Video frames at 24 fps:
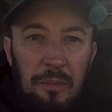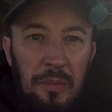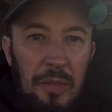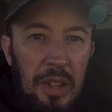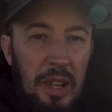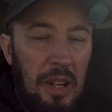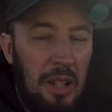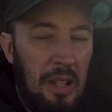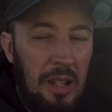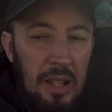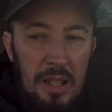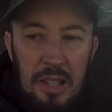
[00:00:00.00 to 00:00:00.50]

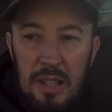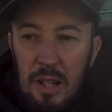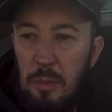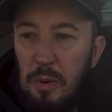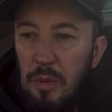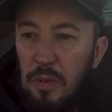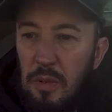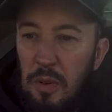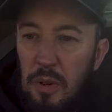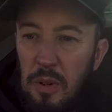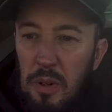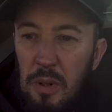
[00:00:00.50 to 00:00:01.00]
Yeah, like I said
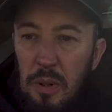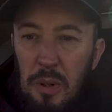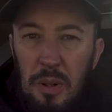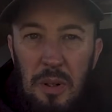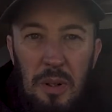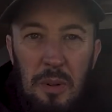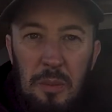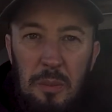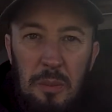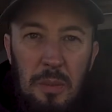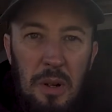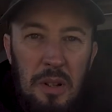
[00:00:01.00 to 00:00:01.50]
before,
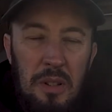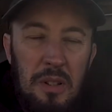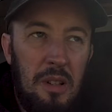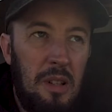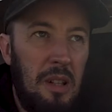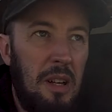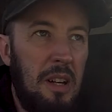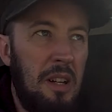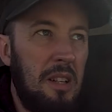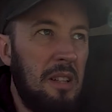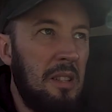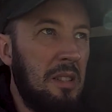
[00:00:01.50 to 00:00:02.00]
most of the
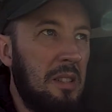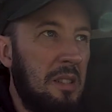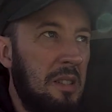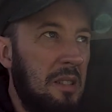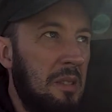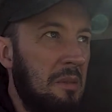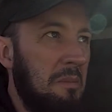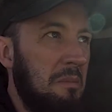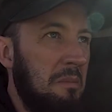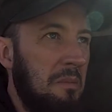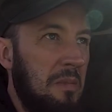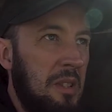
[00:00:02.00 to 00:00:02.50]

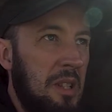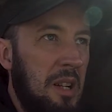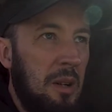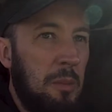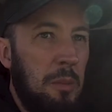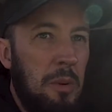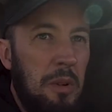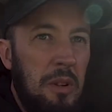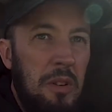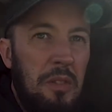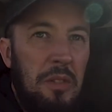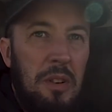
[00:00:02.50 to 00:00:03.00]
layouts,
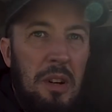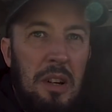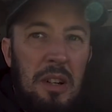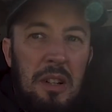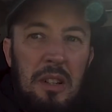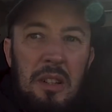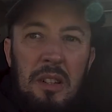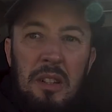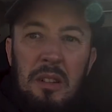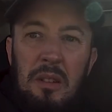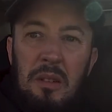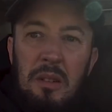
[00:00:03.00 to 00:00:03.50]
Tagboard
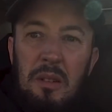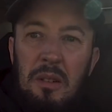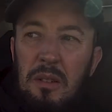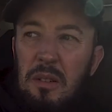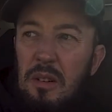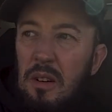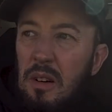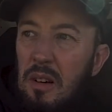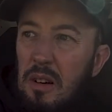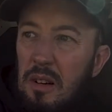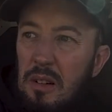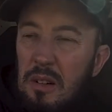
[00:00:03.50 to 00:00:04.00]
effects,
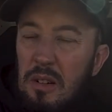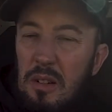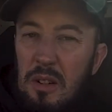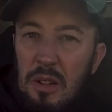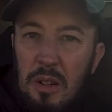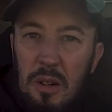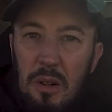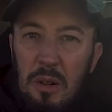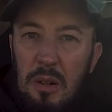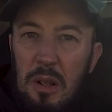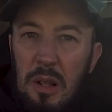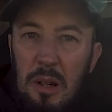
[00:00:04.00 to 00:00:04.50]
just
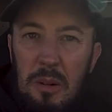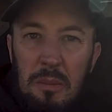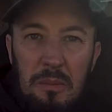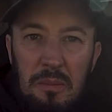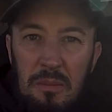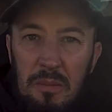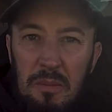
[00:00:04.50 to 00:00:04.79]
Google it.